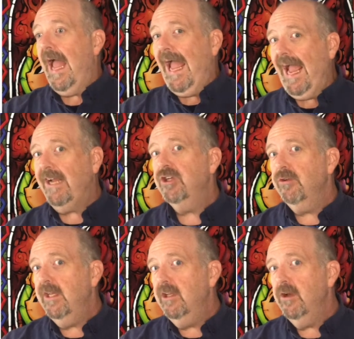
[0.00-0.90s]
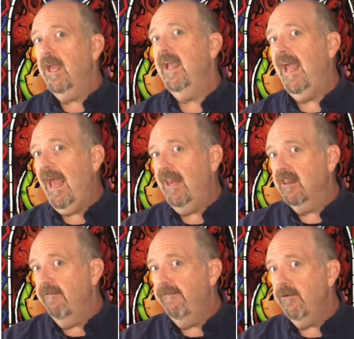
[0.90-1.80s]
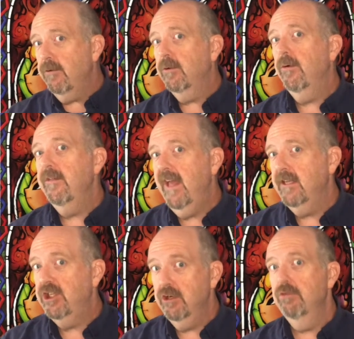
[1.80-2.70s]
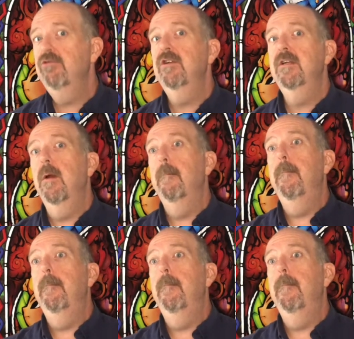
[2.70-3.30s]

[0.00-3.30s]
actually looking at the folklore that children